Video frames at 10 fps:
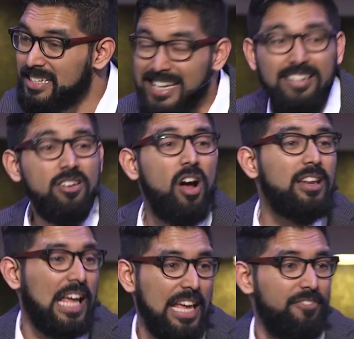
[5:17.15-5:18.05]
did
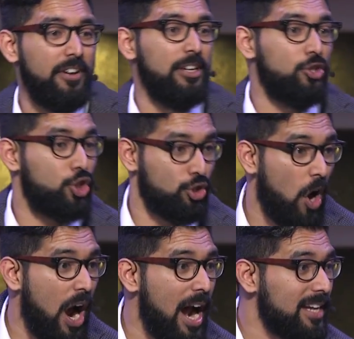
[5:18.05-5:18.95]
not even
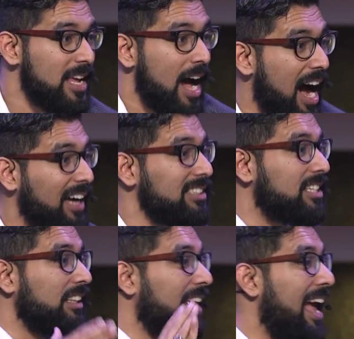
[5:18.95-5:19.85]
start
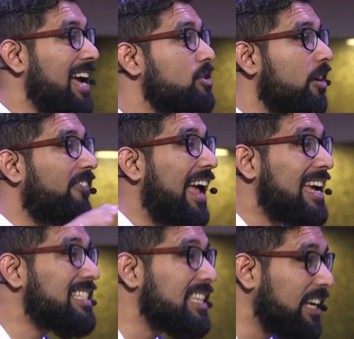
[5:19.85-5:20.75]
until the age of
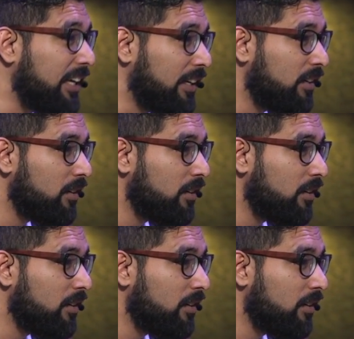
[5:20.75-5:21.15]
80.